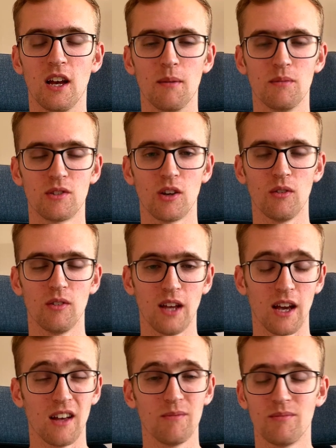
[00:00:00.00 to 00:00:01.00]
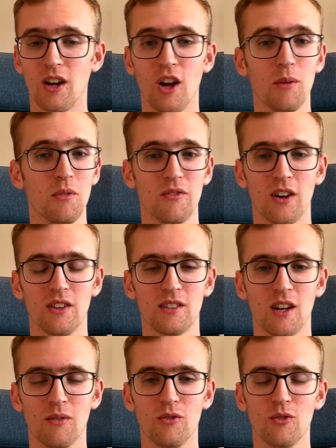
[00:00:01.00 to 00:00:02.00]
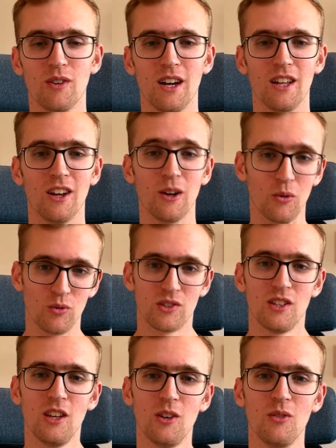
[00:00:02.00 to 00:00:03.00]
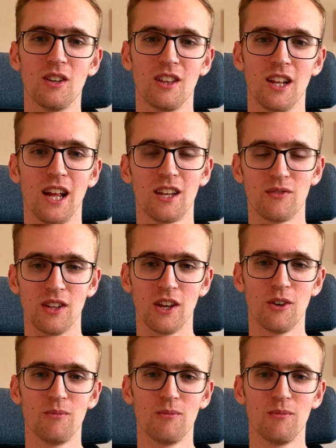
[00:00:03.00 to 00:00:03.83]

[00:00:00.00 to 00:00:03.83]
So yeah, I hope you found this helpful, and I will see you in the next video.